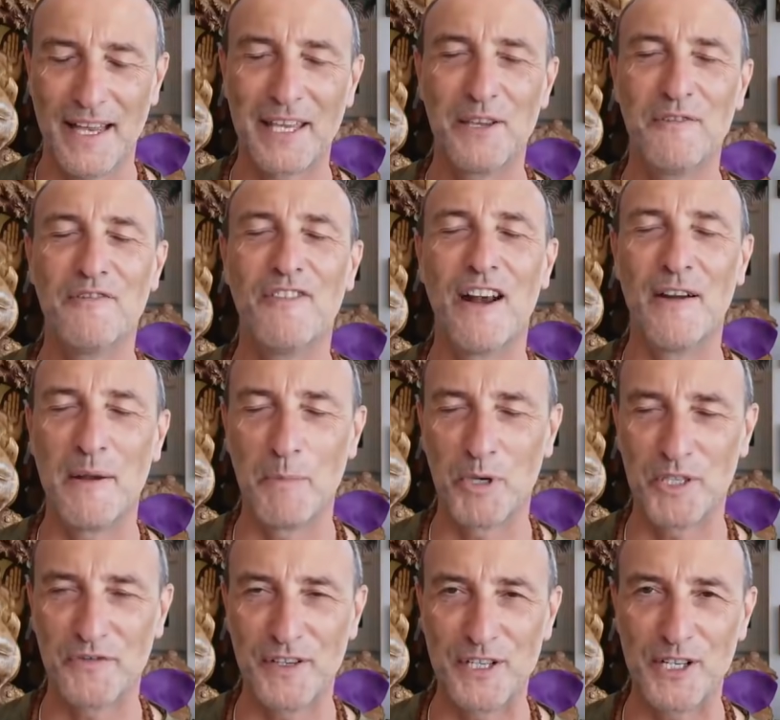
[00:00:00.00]
Thank you very
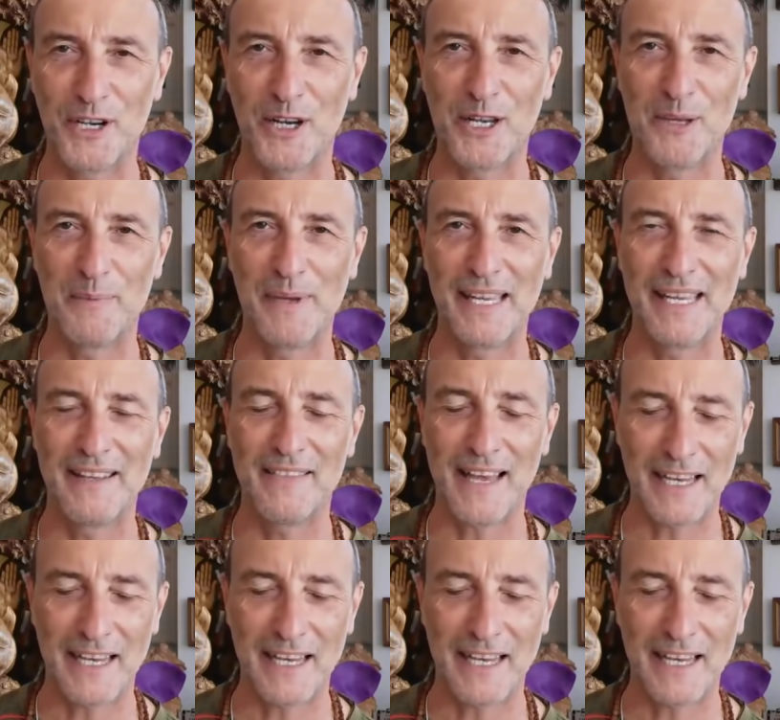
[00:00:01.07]
much for joining me.